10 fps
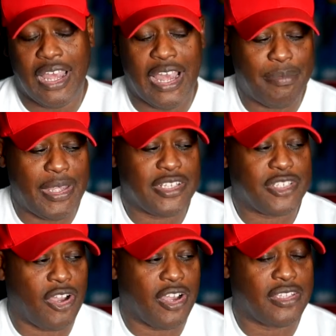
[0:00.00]
I'm not
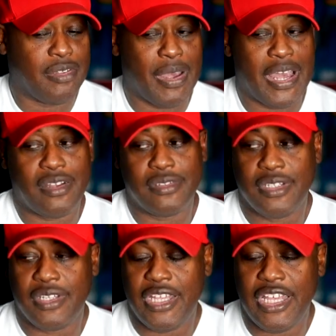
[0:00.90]
talking
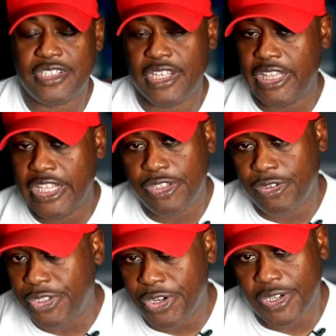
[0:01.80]
about it's a
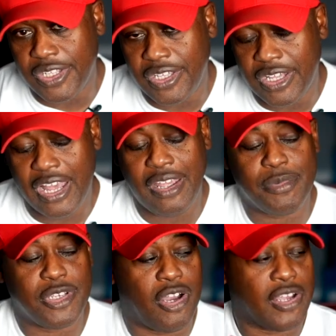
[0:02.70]
little dirty. I am
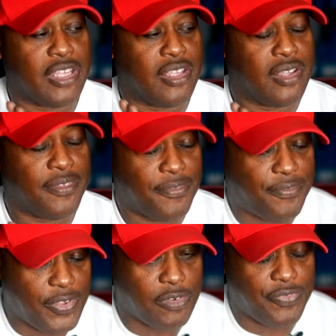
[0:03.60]
talking
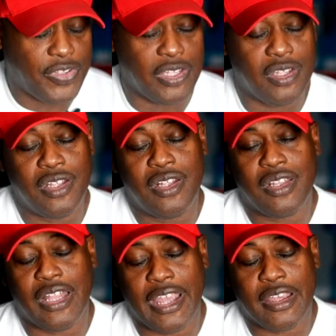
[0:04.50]
filthy,
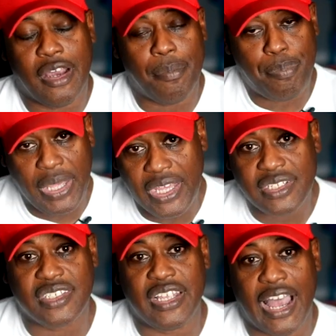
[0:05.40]
like a
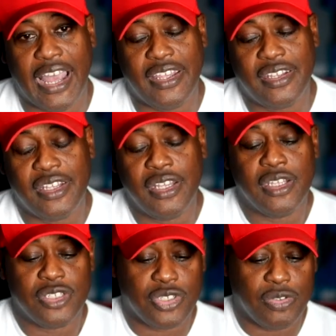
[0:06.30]
pigsty.
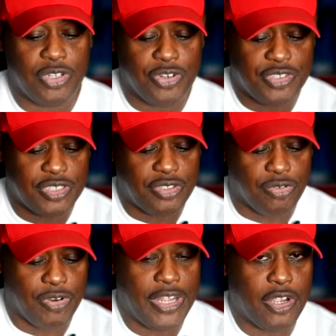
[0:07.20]
So there is a
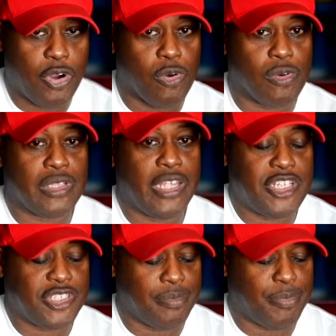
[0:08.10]
direct
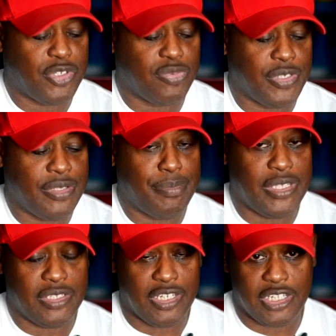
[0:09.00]
correlation between
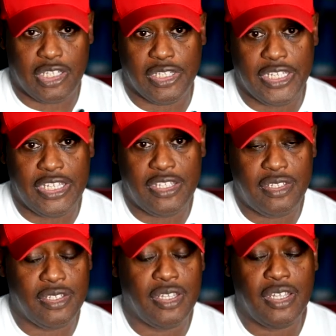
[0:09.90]
being
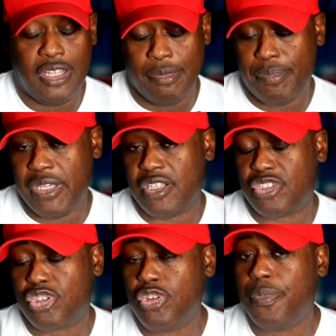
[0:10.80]
unclean and being
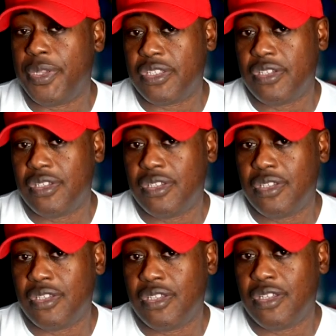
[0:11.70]
stupid.
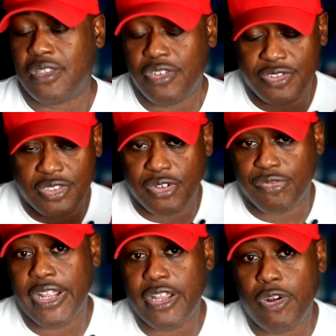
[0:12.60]
There's a direct